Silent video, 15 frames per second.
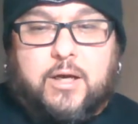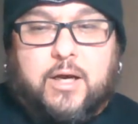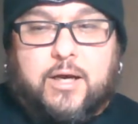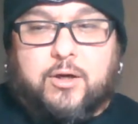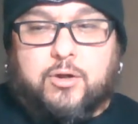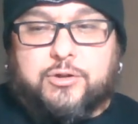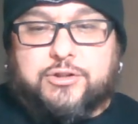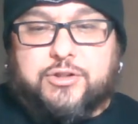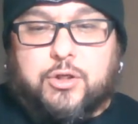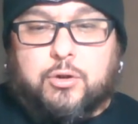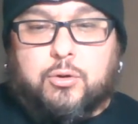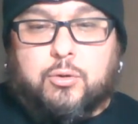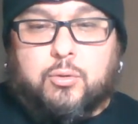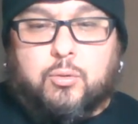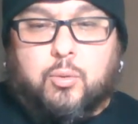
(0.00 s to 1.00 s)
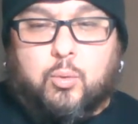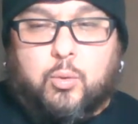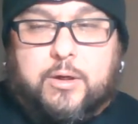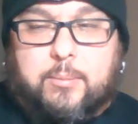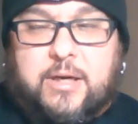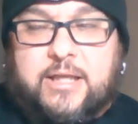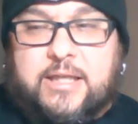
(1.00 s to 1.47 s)
I also,
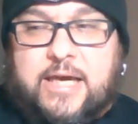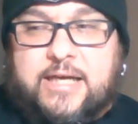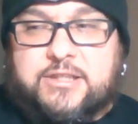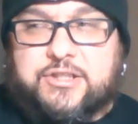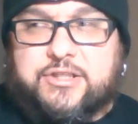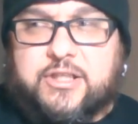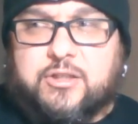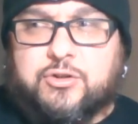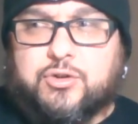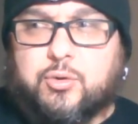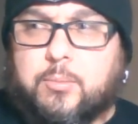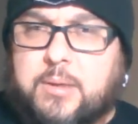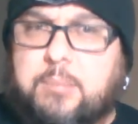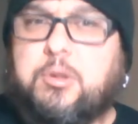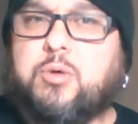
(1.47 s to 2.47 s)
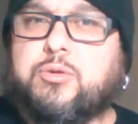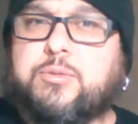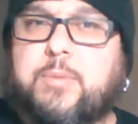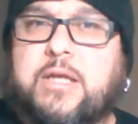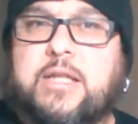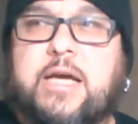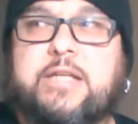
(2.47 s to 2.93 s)
one of my last sales, or maybe it
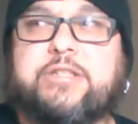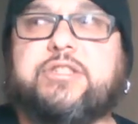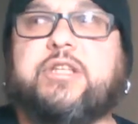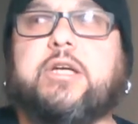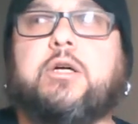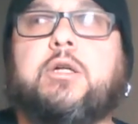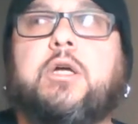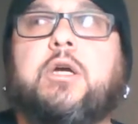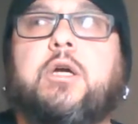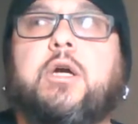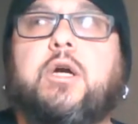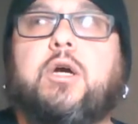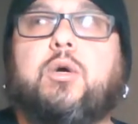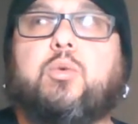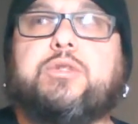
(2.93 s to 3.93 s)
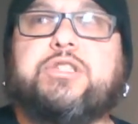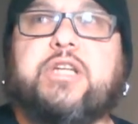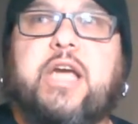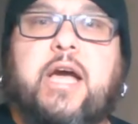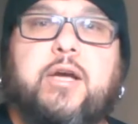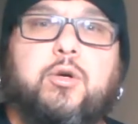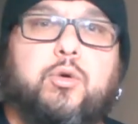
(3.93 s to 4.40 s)
was my last sale, was
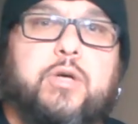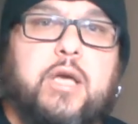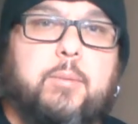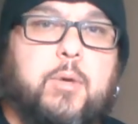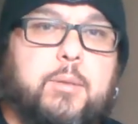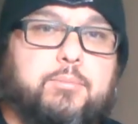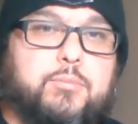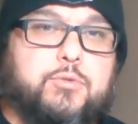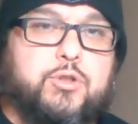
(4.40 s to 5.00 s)
a guy who came up